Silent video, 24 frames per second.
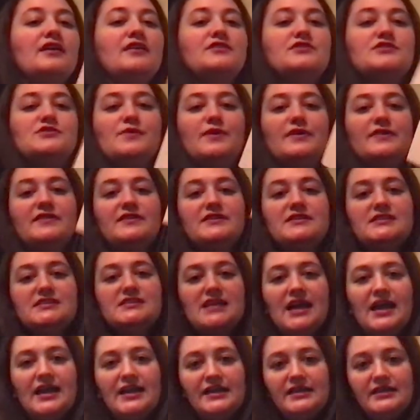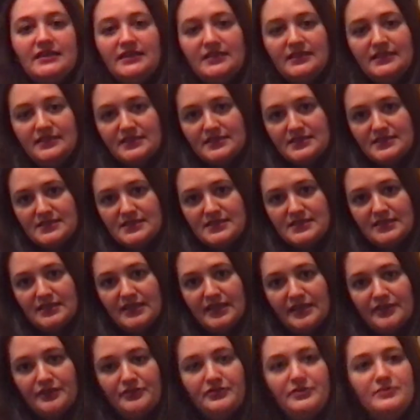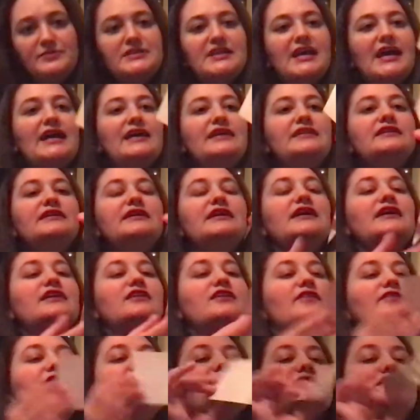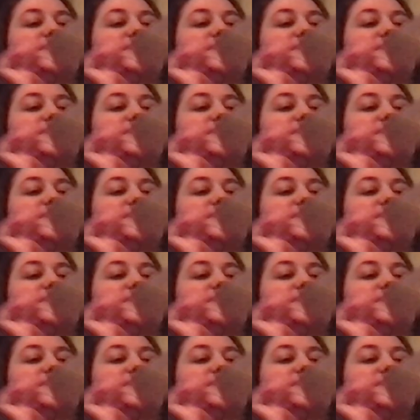So on this side, it's the letter from Dad, and on this